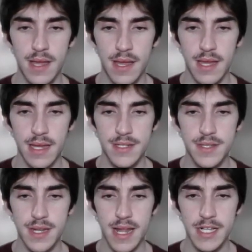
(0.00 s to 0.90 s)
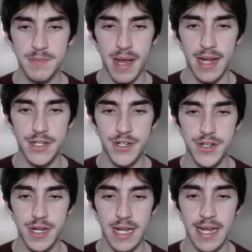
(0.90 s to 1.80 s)
Into the next
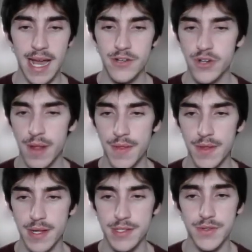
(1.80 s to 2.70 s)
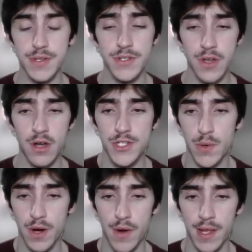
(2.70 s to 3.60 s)
match, Gastrodon in the lead. So this is also
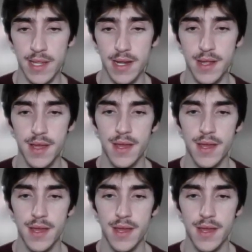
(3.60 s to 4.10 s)
a great lead.